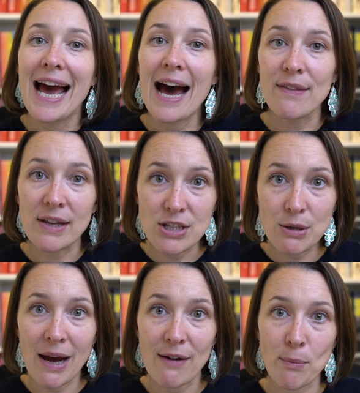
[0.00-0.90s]
And they
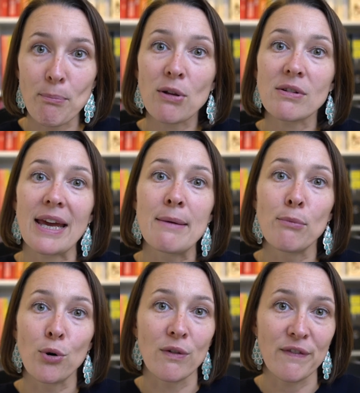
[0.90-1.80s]
do have a bulk
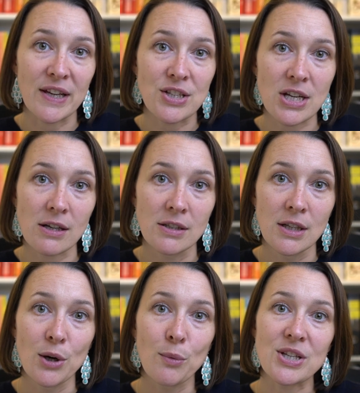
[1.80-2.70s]
import feature,
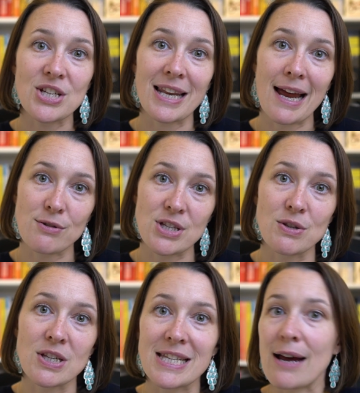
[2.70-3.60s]
which allows you
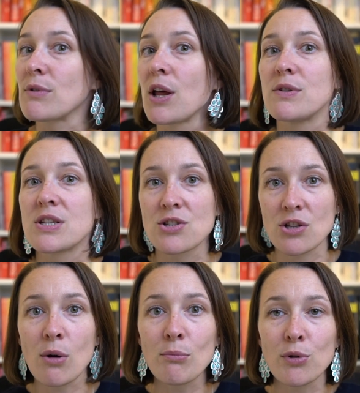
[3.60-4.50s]
to download a
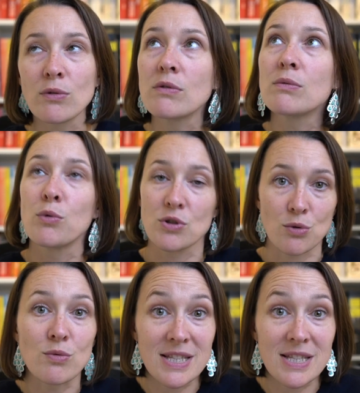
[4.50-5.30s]
sample, what's called